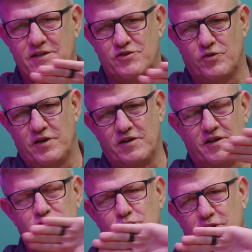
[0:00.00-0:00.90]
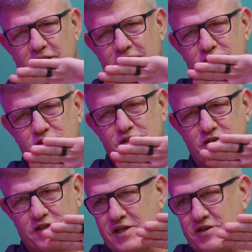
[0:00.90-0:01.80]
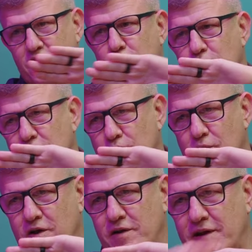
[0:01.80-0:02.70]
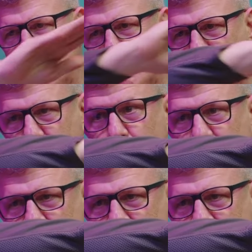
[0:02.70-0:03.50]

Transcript: So the industrial age is continuing to run, but there is